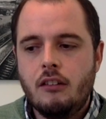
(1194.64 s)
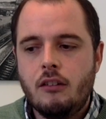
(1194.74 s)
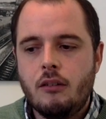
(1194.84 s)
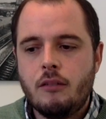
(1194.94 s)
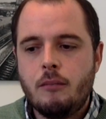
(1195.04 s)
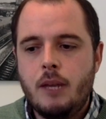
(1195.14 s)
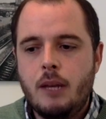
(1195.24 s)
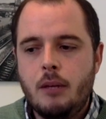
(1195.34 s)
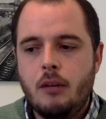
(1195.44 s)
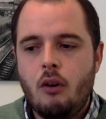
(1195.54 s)
it's
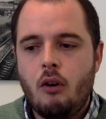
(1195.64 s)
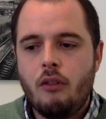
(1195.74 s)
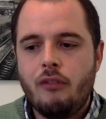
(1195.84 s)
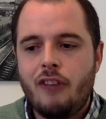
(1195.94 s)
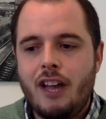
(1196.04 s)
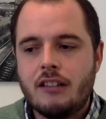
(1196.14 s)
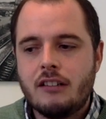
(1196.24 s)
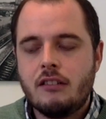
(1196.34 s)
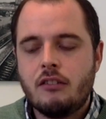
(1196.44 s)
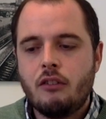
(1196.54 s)
maybe not the factor
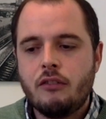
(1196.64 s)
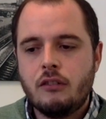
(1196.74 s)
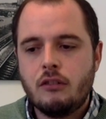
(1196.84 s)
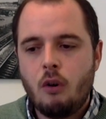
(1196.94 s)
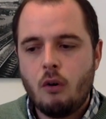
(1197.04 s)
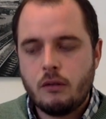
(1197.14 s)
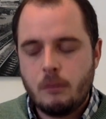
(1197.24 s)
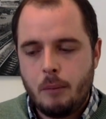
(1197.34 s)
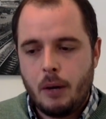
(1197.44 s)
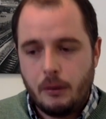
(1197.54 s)
that's often talked
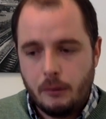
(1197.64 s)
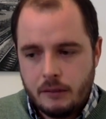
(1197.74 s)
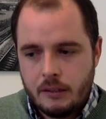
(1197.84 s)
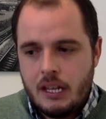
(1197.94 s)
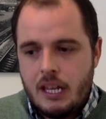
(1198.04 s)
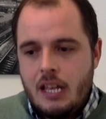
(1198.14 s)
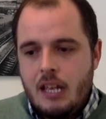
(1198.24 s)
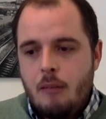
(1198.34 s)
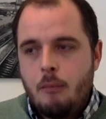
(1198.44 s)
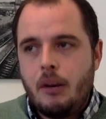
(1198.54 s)
about,
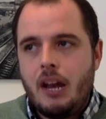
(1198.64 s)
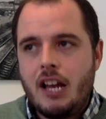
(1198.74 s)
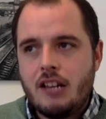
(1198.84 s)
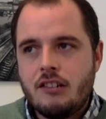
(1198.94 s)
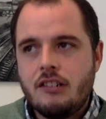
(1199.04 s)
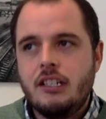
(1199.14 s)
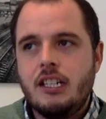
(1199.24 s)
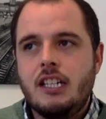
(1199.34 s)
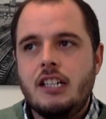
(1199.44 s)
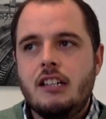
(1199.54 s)
but
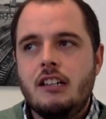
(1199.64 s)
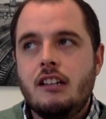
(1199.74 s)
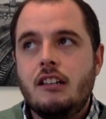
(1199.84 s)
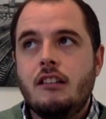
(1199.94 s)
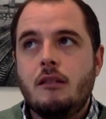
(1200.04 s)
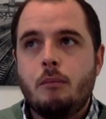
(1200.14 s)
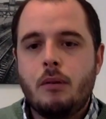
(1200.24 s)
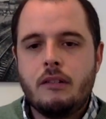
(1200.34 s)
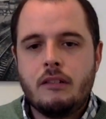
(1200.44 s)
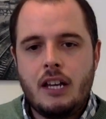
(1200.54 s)
actually, the
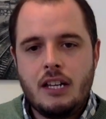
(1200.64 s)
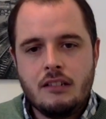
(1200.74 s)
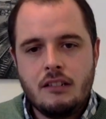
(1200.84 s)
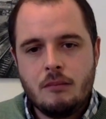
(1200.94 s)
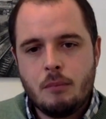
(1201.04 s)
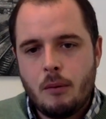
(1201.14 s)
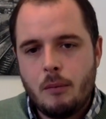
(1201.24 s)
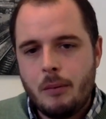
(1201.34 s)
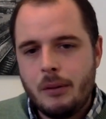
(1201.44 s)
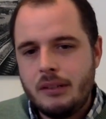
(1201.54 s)
percentage
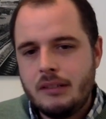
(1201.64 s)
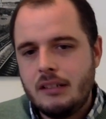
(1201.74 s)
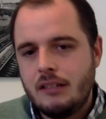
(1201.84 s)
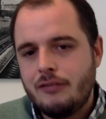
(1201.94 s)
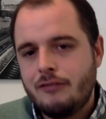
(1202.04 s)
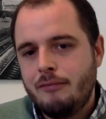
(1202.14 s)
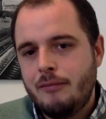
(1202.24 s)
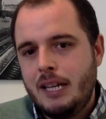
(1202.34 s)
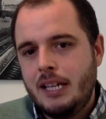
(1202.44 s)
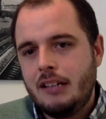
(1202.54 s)
probability of
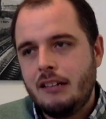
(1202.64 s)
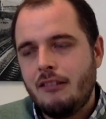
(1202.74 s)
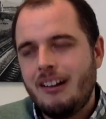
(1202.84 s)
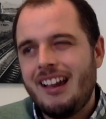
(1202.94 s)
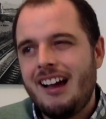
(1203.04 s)
making a right